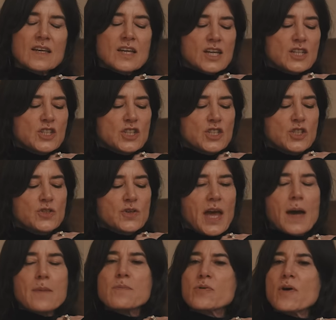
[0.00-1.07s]
And did you
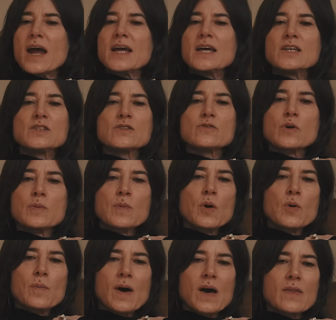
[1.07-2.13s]
get praise from
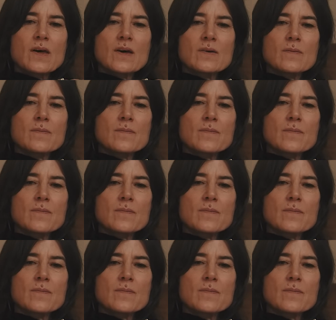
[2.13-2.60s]
your mother?